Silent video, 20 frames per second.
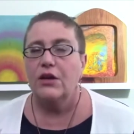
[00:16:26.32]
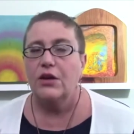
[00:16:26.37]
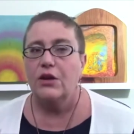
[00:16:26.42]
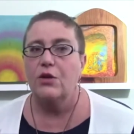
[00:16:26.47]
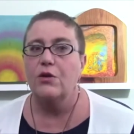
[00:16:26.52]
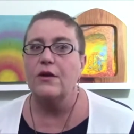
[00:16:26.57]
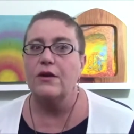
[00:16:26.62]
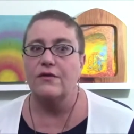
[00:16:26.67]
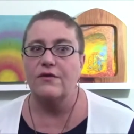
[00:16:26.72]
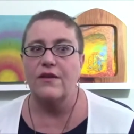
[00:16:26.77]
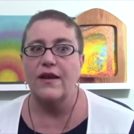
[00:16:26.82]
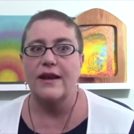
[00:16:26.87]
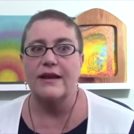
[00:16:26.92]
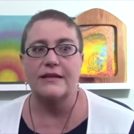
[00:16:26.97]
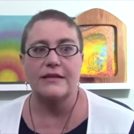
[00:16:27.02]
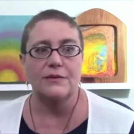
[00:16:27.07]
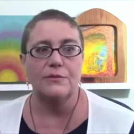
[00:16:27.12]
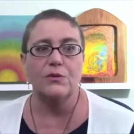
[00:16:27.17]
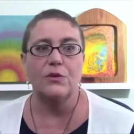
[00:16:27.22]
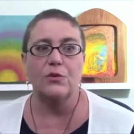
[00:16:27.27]
you can find
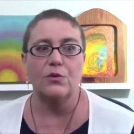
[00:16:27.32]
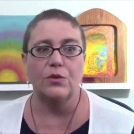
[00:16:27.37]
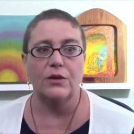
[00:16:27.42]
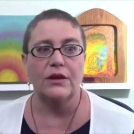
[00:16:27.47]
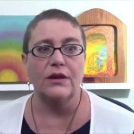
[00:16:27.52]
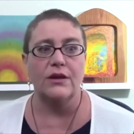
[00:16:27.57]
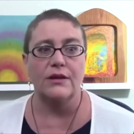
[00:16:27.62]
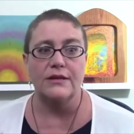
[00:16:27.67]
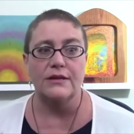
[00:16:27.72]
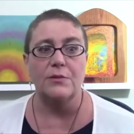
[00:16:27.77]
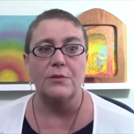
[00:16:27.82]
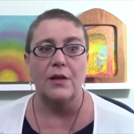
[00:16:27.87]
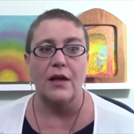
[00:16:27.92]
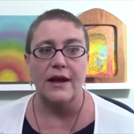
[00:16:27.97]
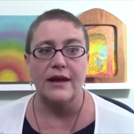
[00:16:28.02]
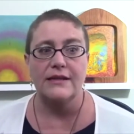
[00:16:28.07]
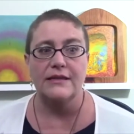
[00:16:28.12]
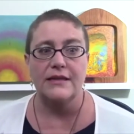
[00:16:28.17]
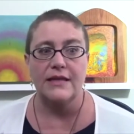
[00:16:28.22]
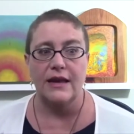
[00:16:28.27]
some really good
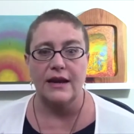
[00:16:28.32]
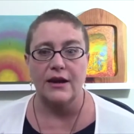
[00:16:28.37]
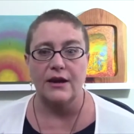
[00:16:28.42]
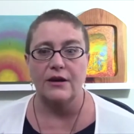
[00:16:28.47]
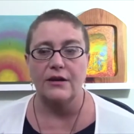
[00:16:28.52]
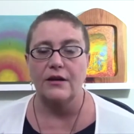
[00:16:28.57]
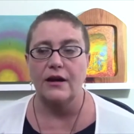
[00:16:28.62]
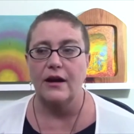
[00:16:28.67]
supplies there.